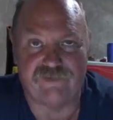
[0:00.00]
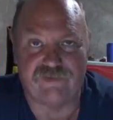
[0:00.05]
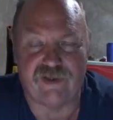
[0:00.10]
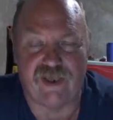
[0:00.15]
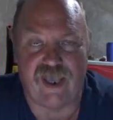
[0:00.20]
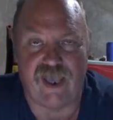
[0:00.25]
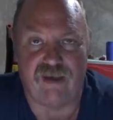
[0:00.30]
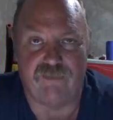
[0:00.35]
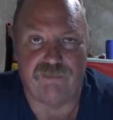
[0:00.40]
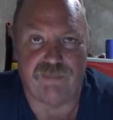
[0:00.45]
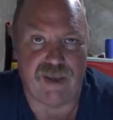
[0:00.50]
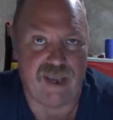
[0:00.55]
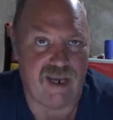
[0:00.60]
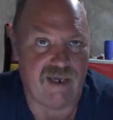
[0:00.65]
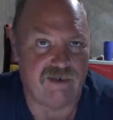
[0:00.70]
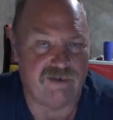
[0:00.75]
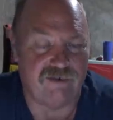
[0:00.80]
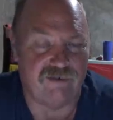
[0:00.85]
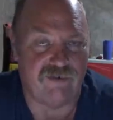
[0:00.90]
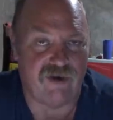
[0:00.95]

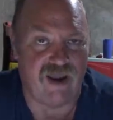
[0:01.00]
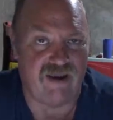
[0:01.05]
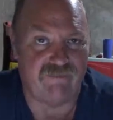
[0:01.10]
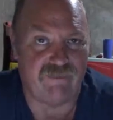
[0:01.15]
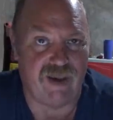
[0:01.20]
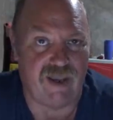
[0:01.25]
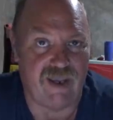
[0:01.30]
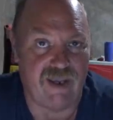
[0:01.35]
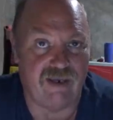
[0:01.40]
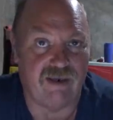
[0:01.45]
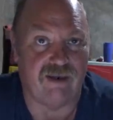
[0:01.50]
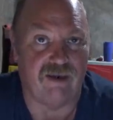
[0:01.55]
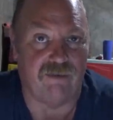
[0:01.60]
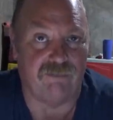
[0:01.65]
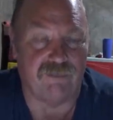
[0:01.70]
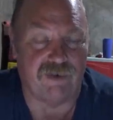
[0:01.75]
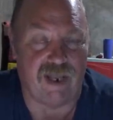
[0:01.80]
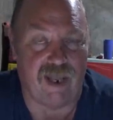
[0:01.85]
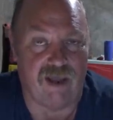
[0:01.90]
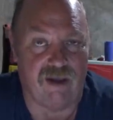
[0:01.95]
campaign to drive my
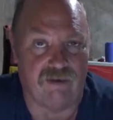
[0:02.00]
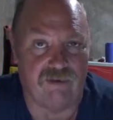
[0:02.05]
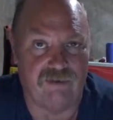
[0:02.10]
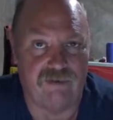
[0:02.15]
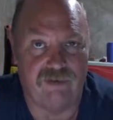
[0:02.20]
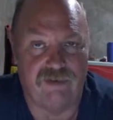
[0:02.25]
income down